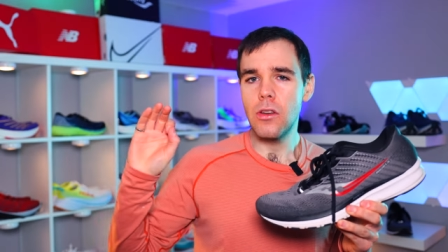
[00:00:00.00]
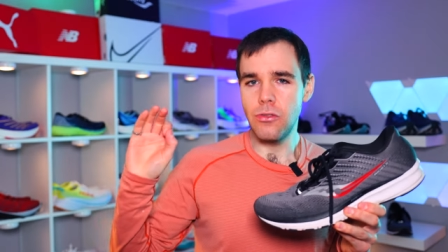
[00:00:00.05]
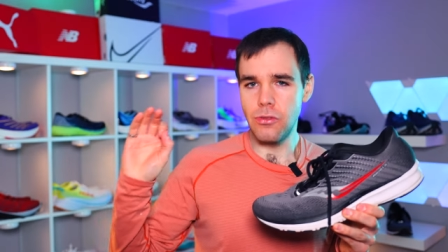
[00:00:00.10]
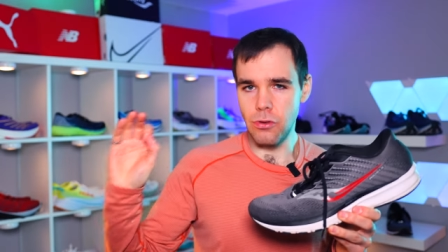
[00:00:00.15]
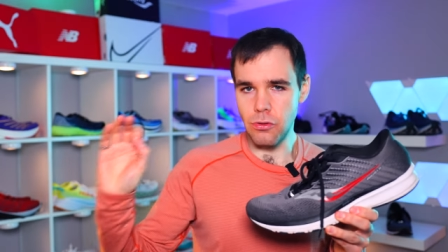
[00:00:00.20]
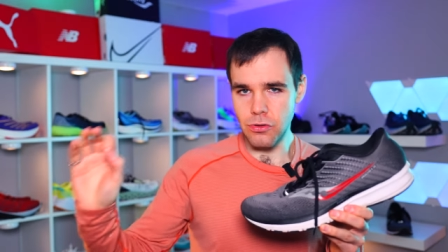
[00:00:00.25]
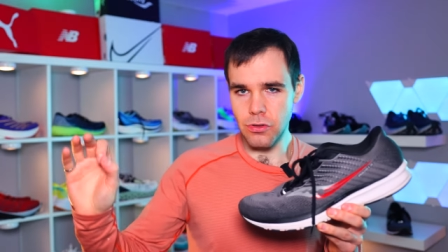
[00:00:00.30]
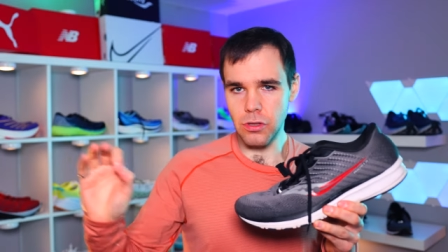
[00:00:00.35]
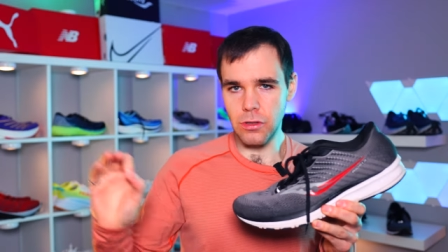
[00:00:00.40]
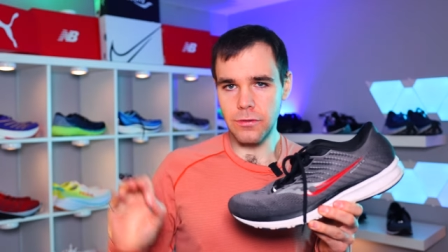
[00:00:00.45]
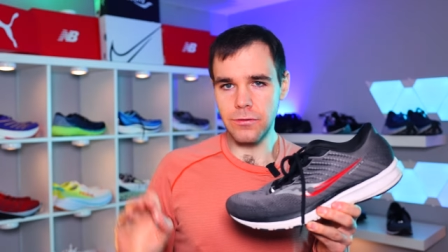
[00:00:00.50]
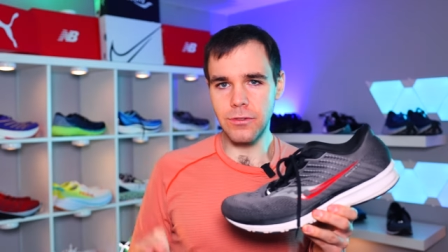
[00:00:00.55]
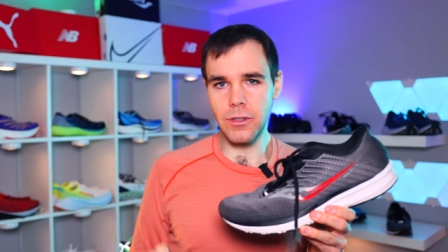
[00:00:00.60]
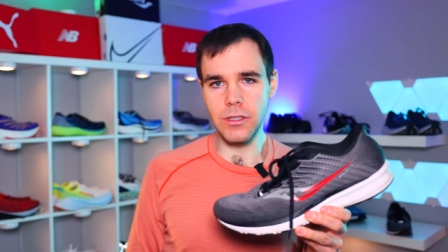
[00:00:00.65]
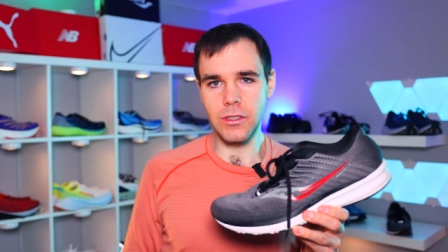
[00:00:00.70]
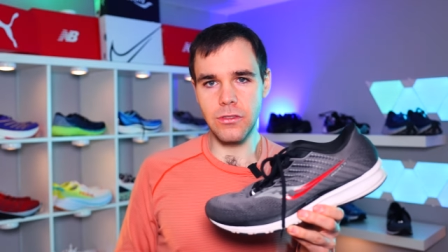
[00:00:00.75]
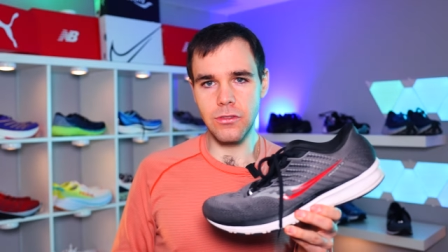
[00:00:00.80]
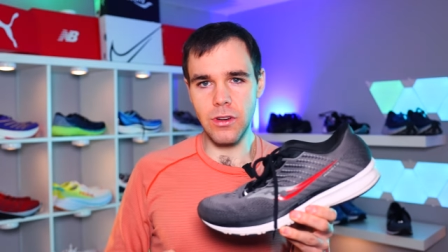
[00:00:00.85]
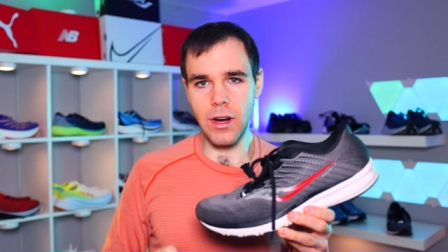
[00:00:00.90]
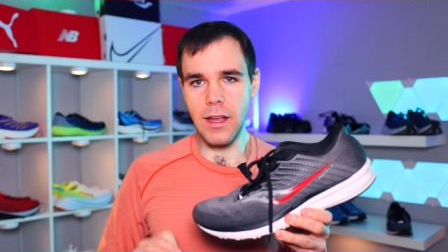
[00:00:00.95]
neutral foot
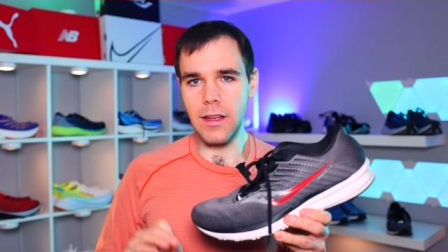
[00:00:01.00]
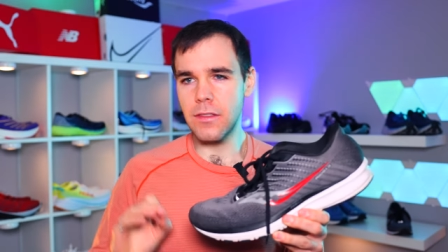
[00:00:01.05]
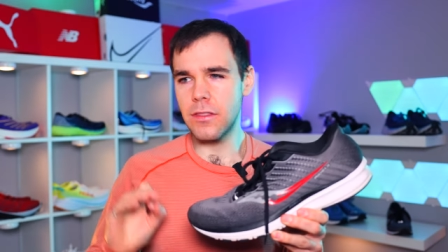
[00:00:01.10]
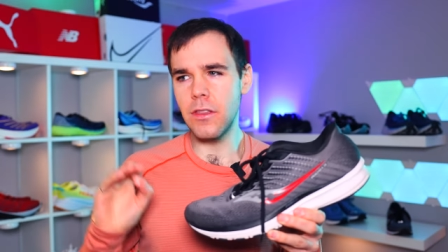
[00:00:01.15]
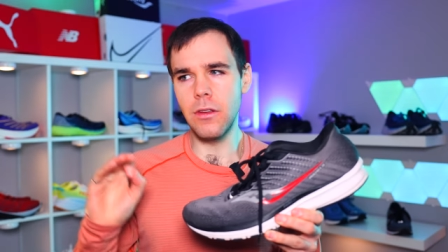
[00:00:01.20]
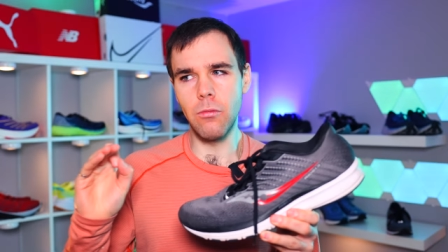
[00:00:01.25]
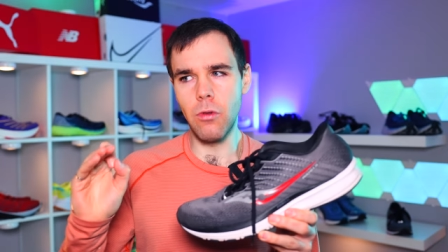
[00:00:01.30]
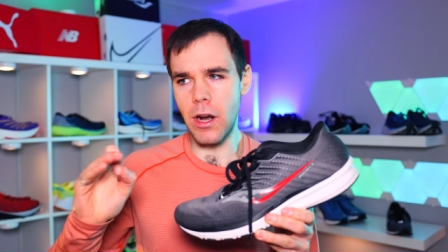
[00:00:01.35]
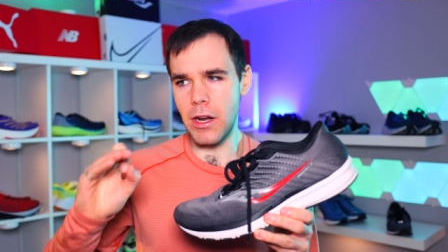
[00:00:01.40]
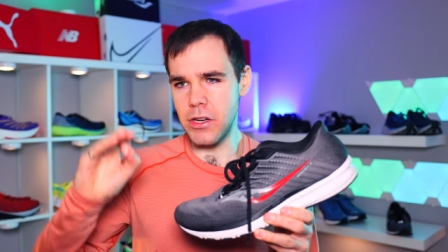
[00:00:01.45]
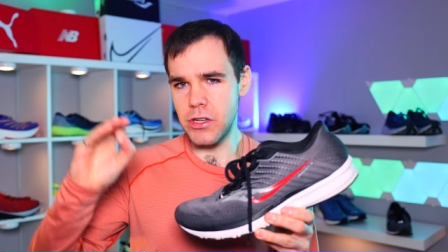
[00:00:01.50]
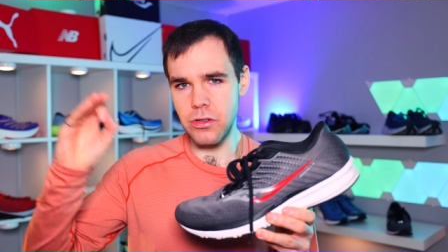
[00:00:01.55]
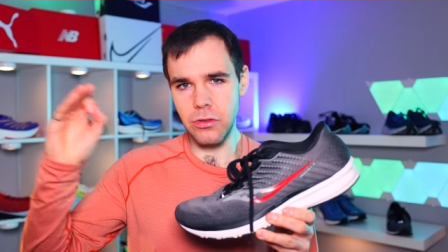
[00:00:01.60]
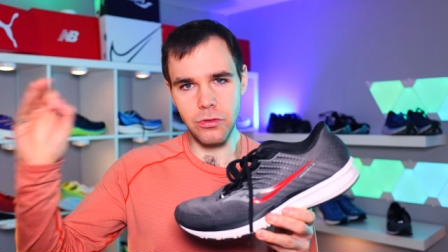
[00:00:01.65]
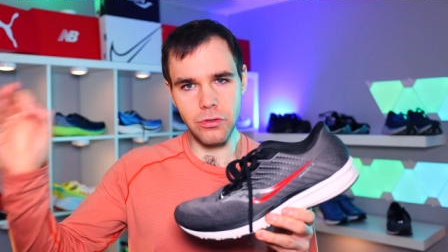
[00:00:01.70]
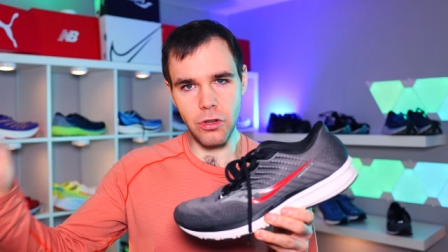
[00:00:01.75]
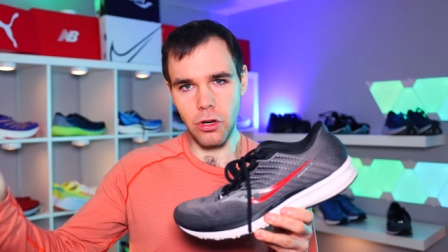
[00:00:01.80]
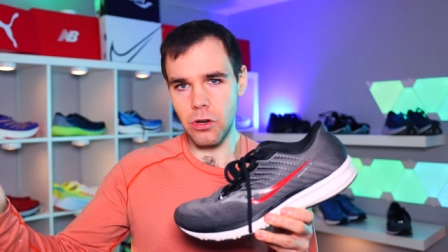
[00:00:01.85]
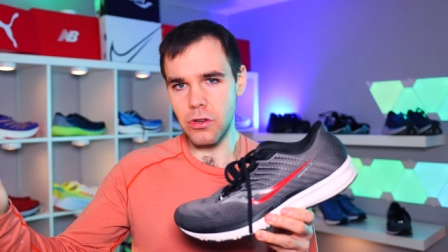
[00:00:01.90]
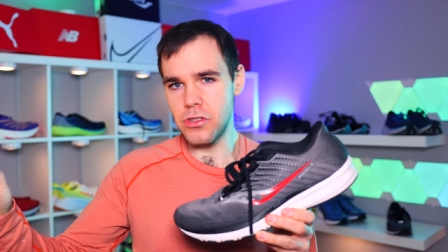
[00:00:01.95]
strike, the running shoe
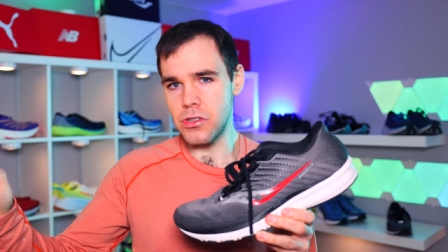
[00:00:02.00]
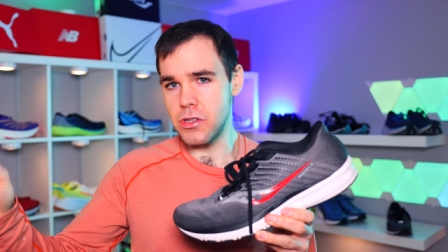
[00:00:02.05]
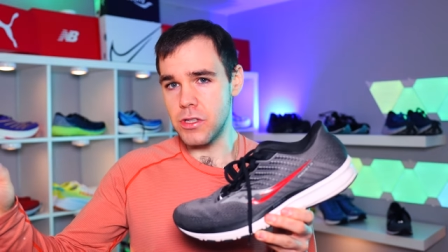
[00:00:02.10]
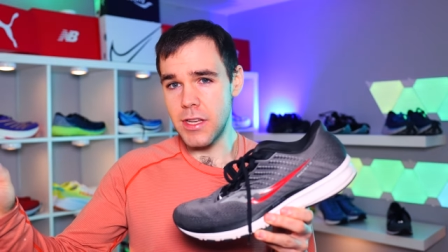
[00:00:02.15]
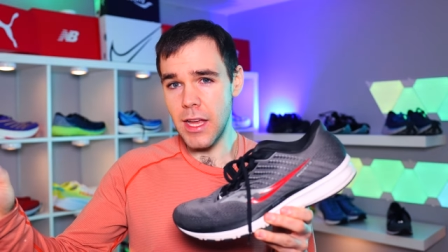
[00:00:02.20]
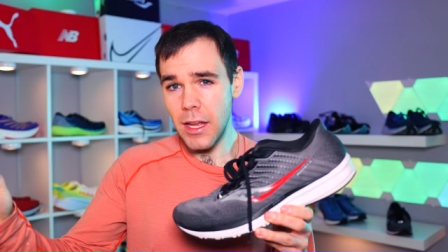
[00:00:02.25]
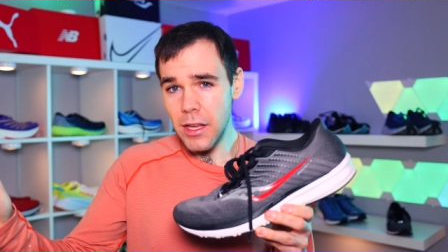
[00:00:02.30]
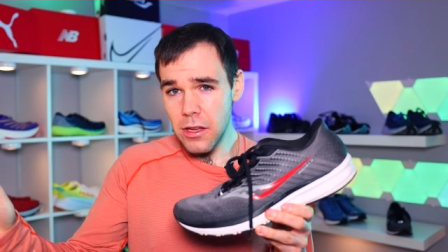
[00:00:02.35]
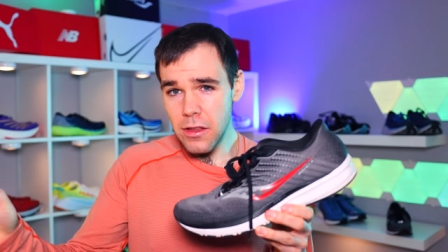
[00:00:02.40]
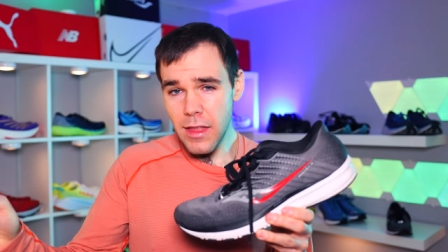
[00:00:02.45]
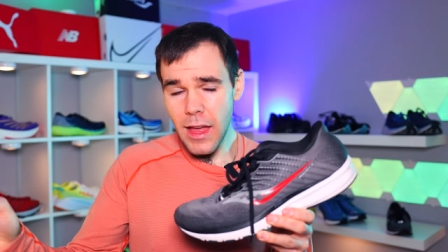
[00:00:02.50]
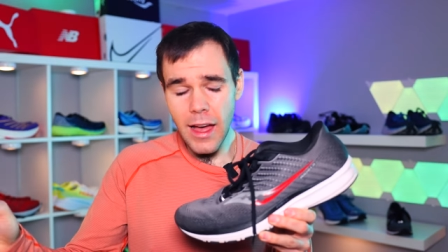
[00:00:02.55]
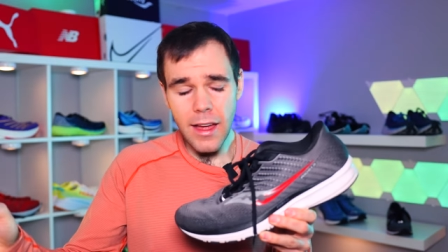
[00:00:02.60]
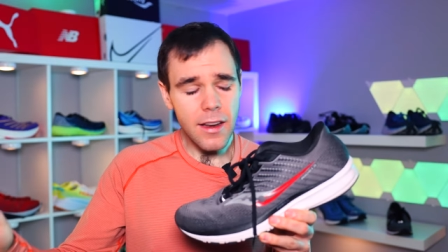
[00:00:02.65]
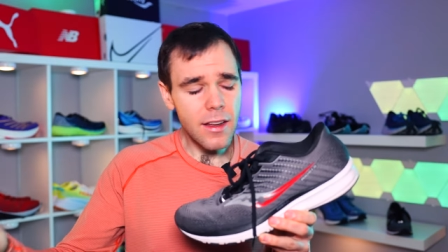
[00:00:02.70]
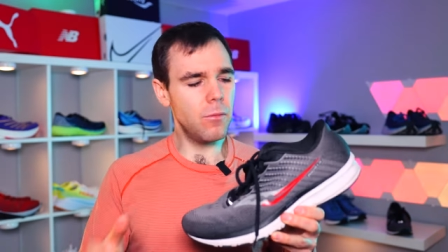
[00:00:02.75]
store should tell you that.